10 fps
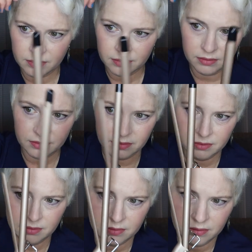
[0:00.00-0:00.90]

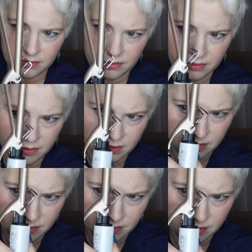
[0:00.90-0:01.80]

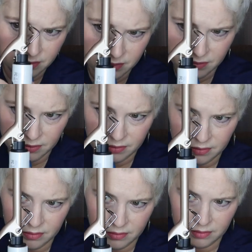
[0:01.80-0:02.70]

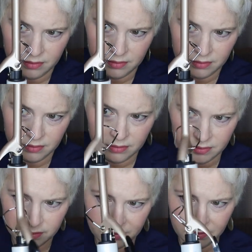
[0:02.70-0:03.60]

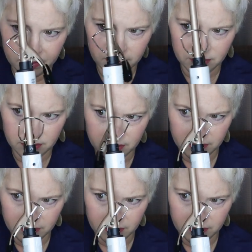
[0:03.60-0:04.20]
(no one is talking)